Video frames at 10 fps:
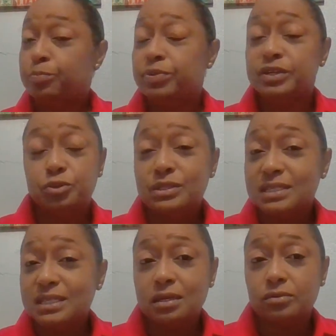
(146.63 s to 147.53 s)

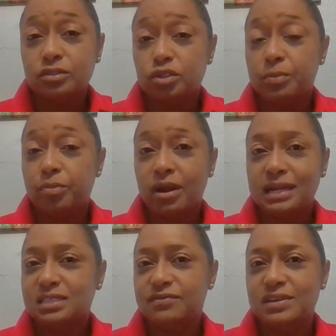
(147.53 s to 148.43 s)
producing, so the
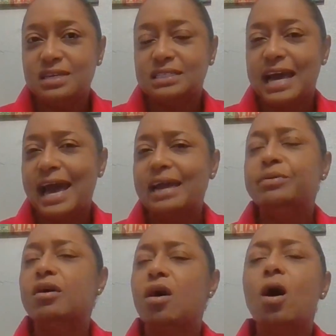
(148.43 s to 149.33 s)
productivity is high,
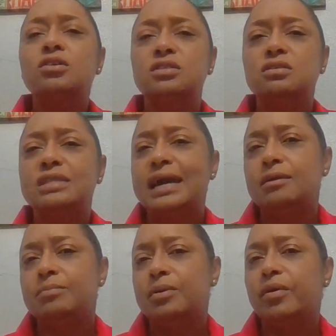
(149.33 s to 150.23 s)
but also that
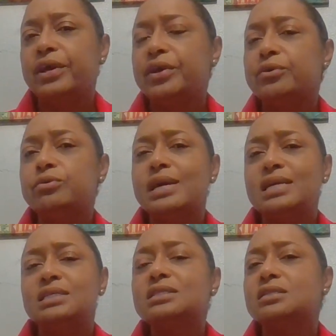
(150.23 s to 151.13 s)
employee who
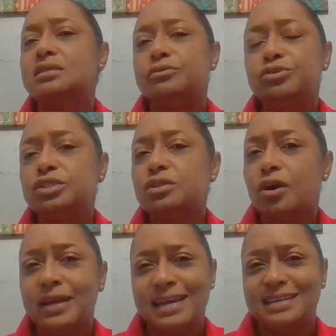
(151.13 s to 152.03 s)
is solution
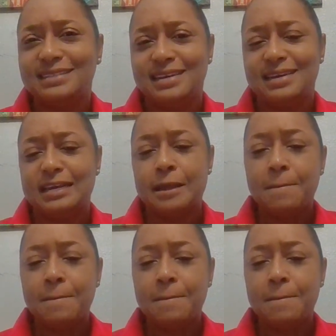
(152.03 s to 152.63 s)
oriented.